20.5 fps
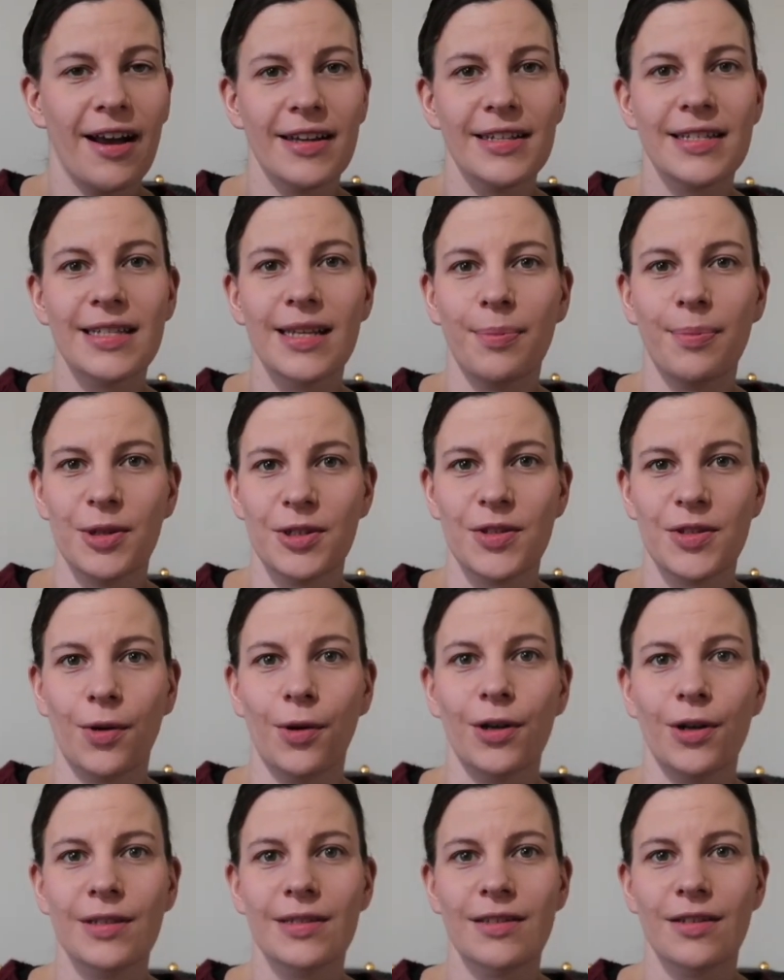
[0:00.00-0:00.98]
slipper
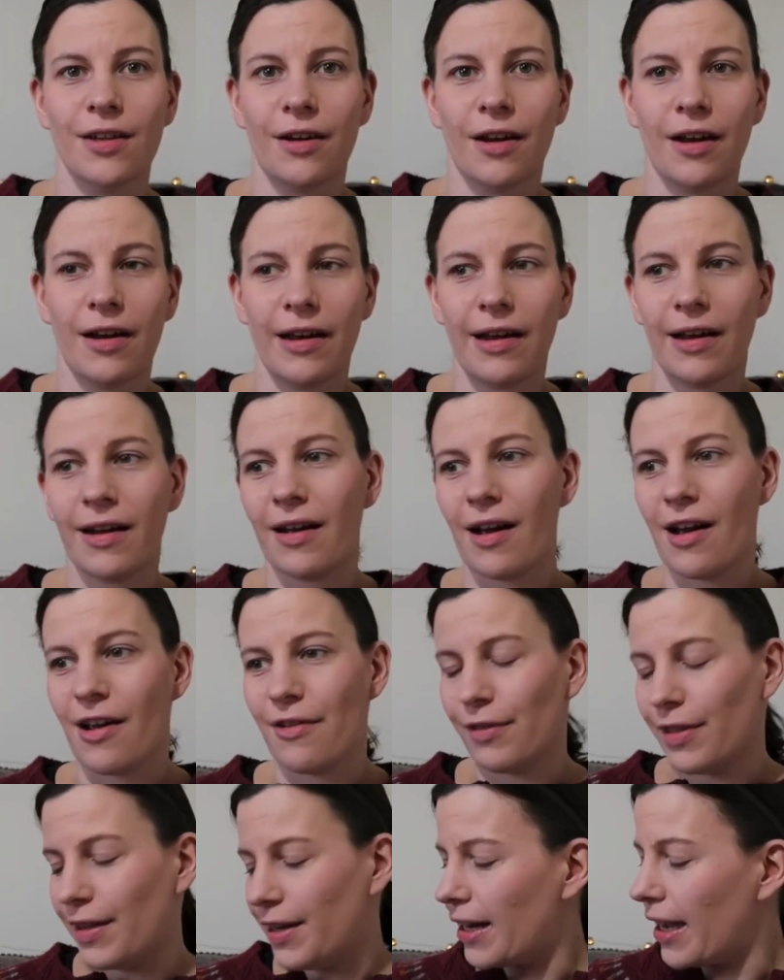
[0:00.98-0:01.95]
socks
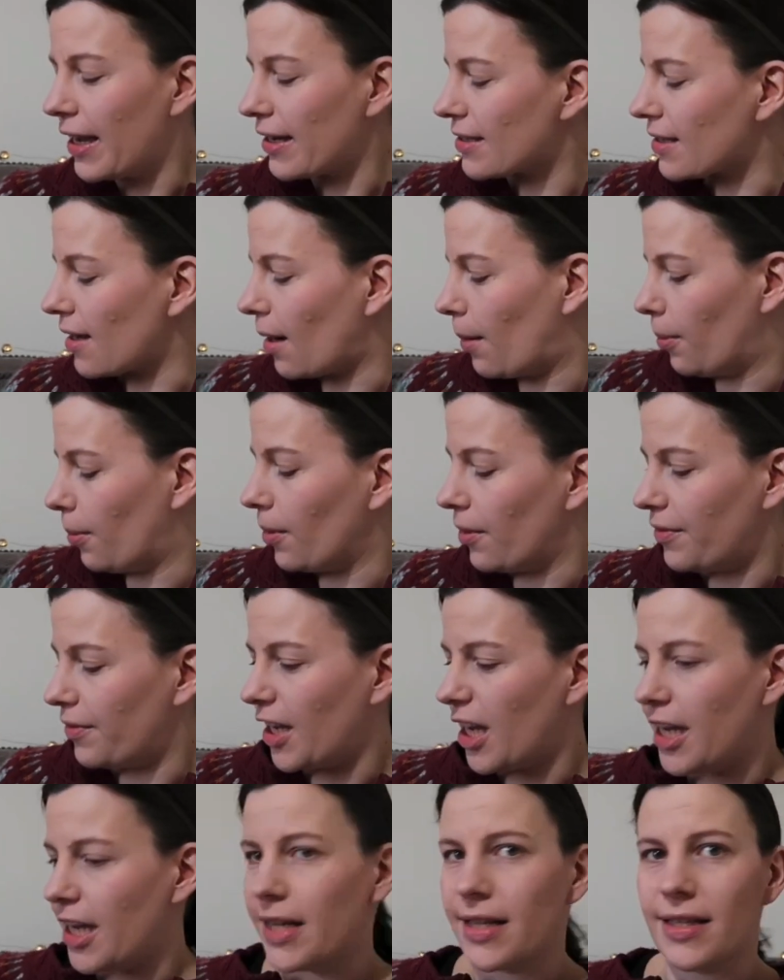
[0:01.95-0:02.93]
over the next couple of
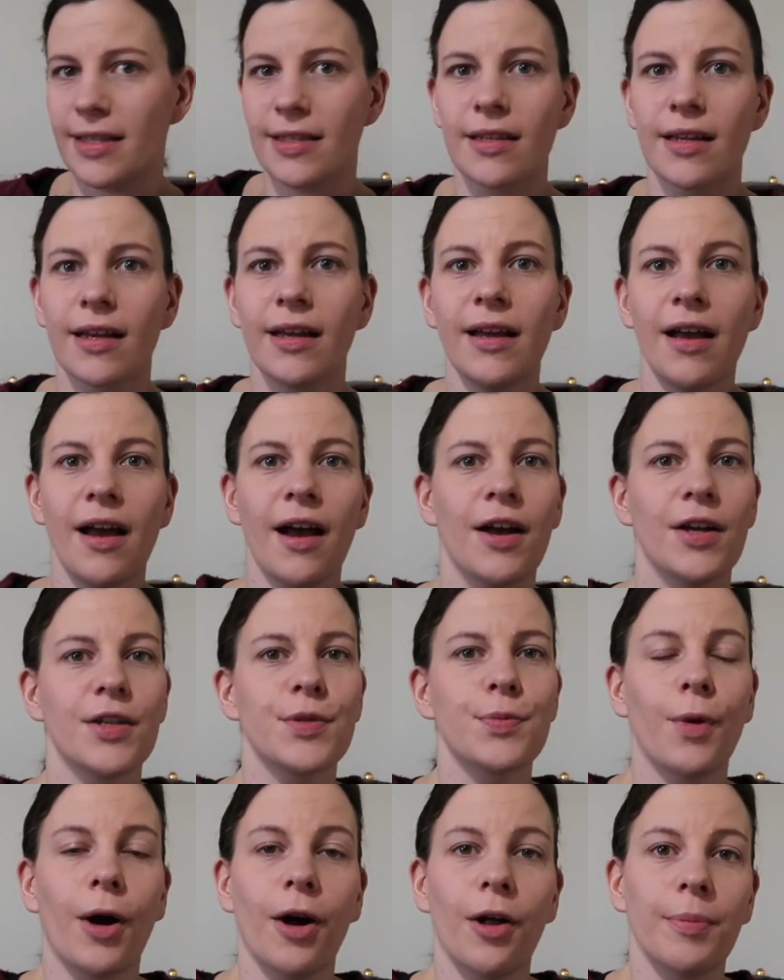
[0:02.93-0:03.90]
years as
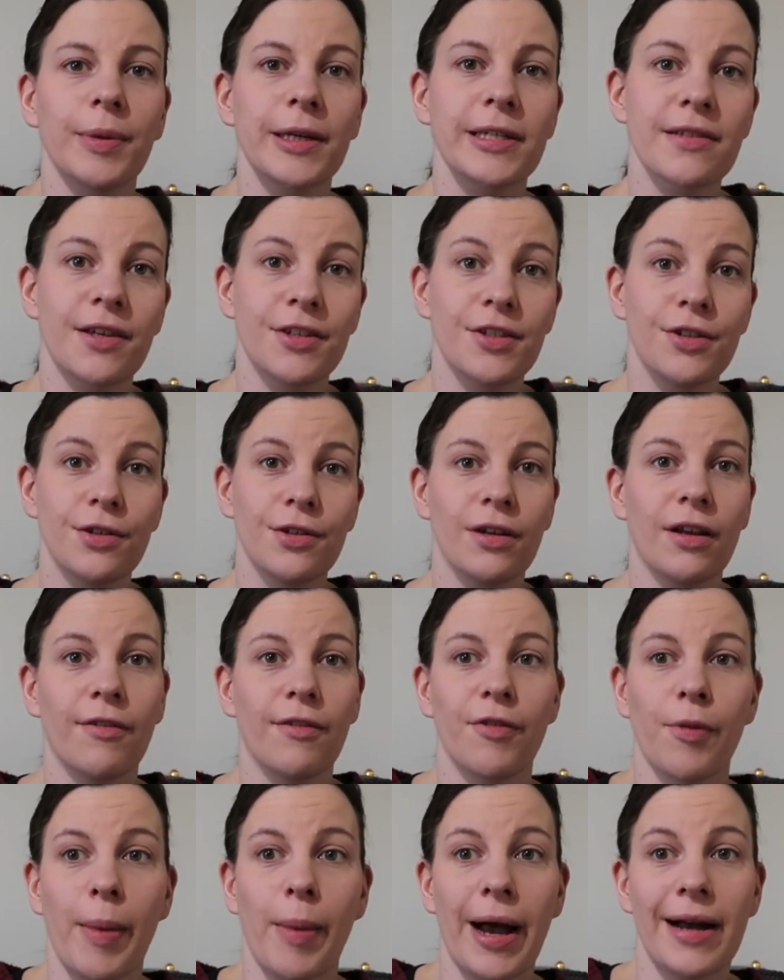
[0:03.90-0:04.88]
well, because I do
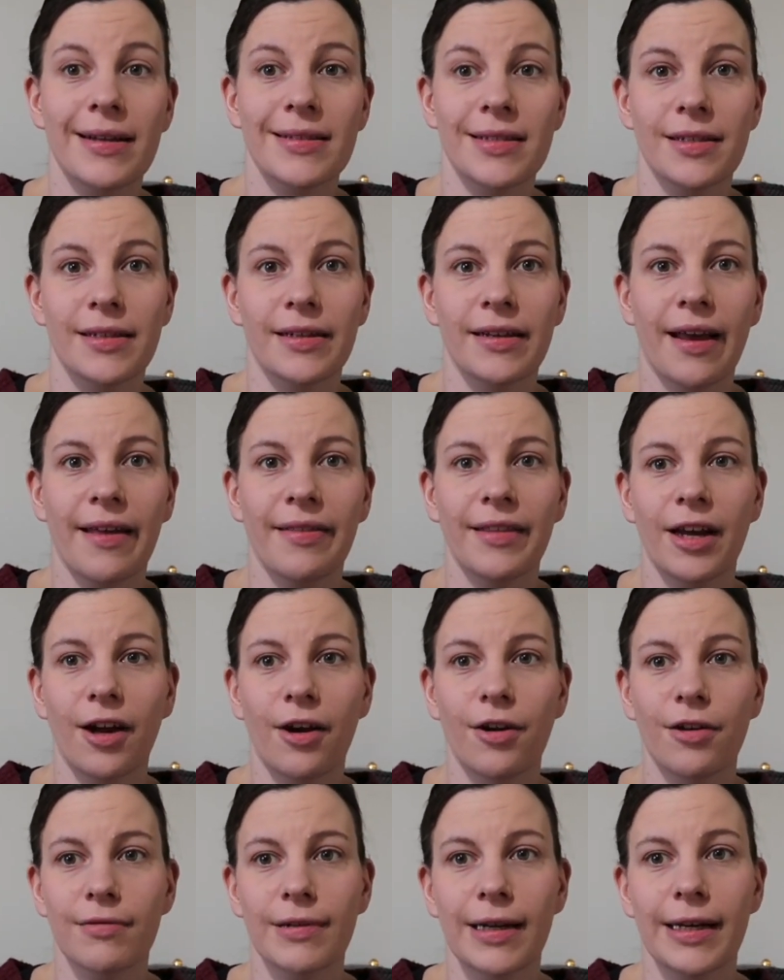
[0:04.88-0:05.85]
love the pattern and they
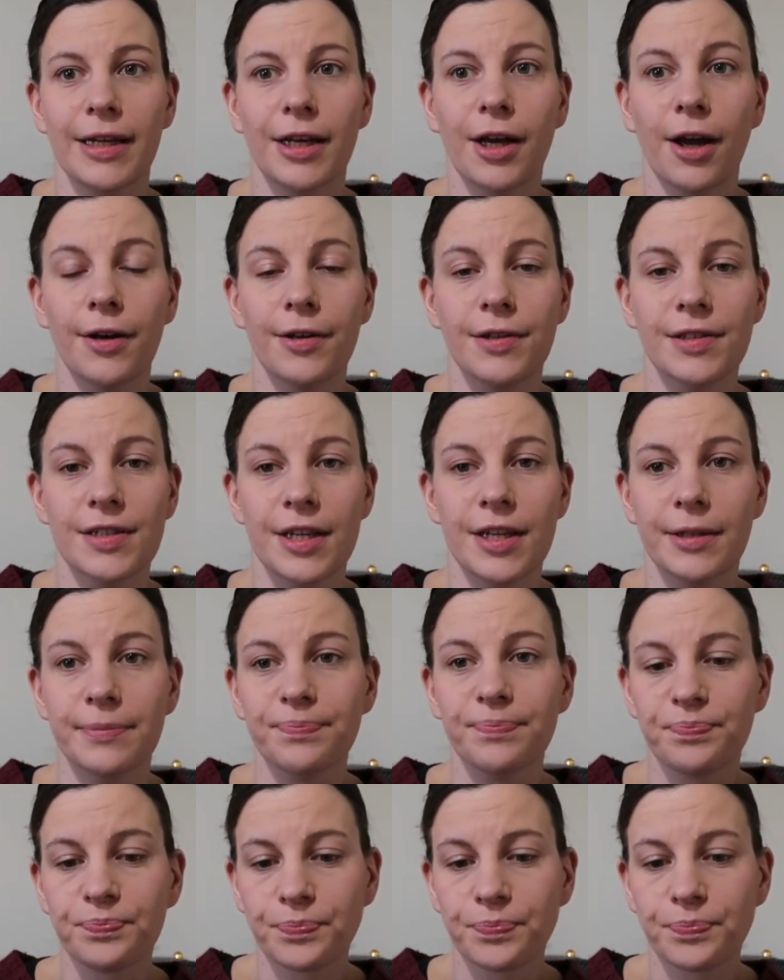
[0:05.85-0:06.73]
are really cozy.